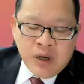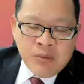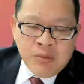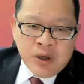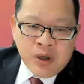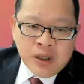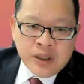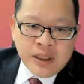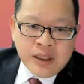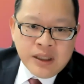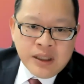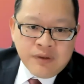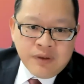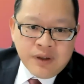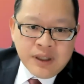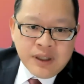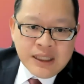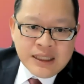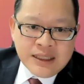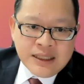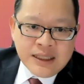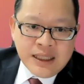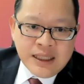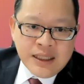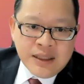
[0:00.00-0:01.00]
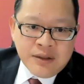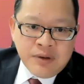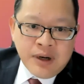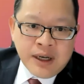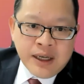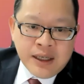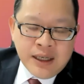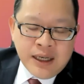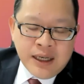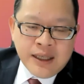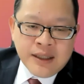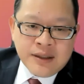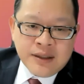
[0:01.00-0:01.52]
among the different ASEAN
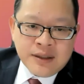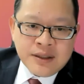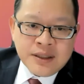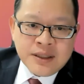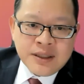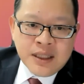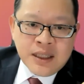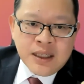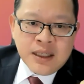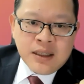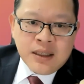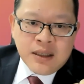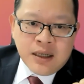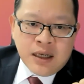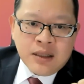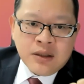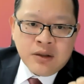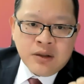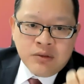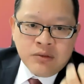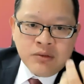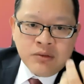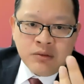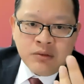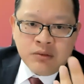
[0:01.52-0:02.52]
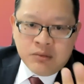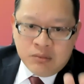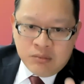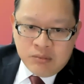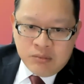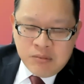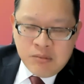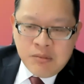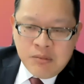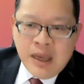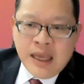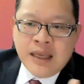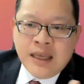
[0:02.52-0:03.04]
regulators to
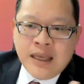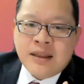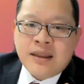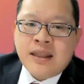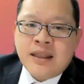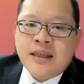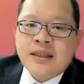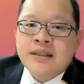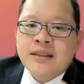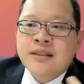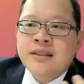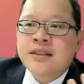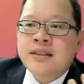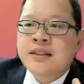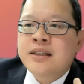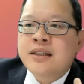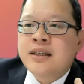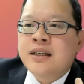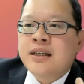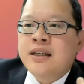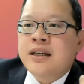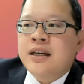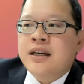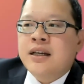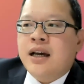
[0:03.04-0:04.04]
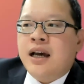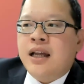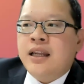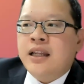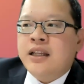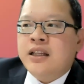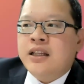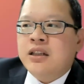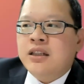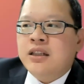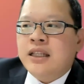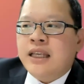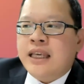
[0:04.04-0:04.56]
make things a
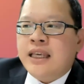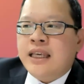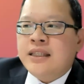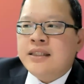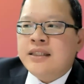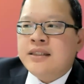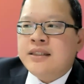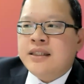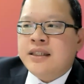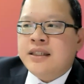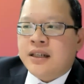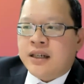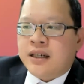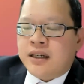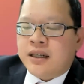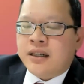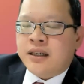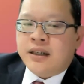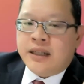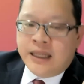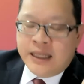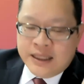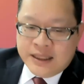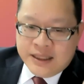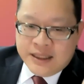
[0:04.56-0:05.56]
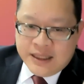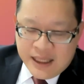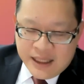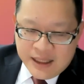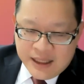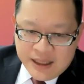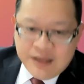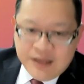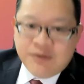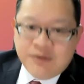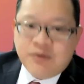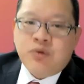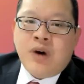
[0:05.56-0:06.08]
little easier
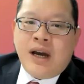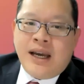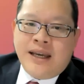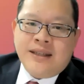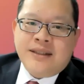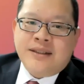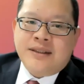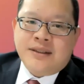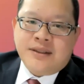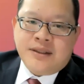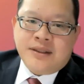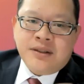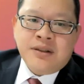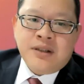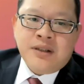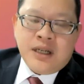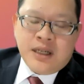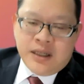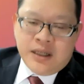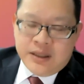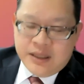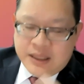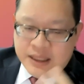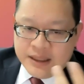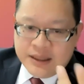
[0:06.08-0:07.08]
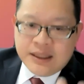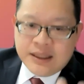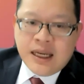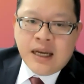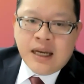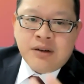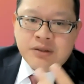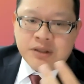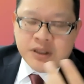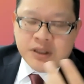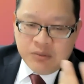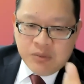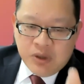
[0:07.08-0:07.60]
incentive-wise,
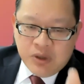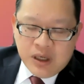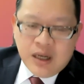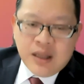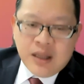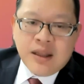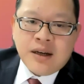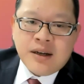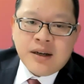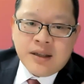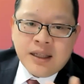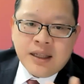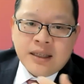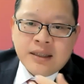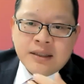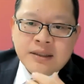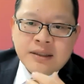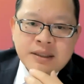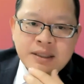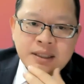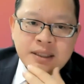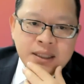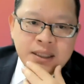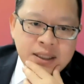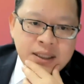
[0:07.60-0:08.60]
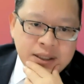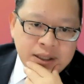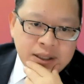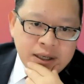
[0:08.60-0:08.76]
discounts among other things.